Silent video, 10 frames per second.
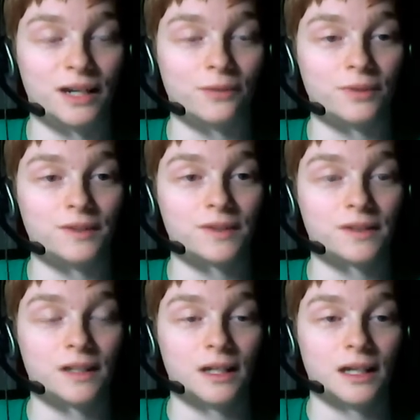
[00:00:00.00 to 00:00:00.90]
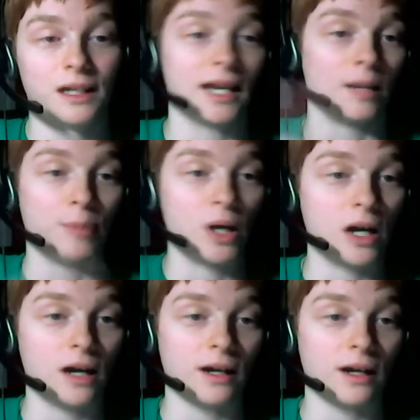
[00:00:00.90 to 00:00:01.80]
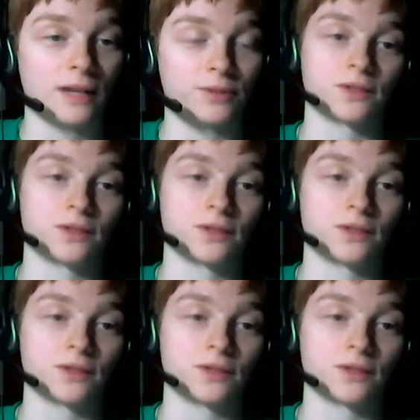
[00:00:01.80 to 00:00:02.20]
I had a bar and I would just throw